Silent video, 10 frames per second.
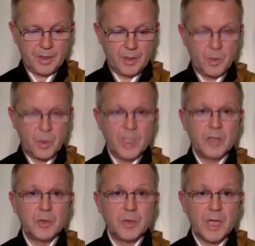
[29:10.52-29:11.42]
When you
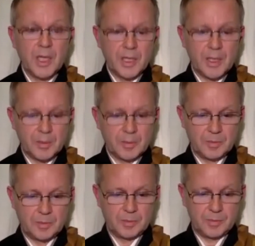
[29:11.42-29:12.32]
die,
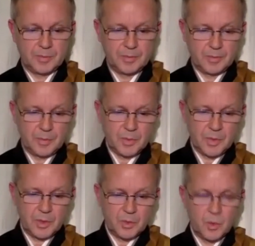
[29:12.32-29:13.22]

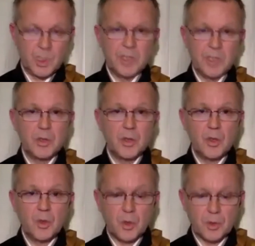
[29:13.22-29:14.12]
where do you go?